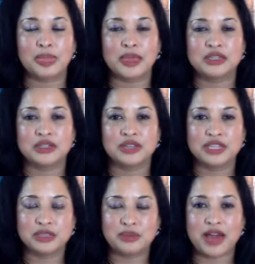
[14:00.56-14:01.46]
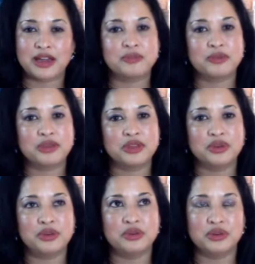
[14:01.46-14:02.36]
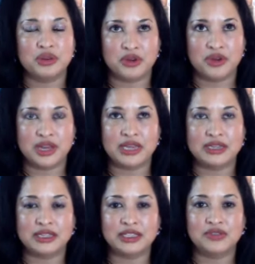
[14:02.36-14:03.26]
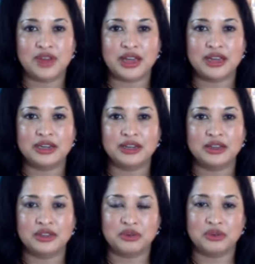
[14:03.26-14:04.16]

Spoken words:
So let's back up with you, Noah, and let's find the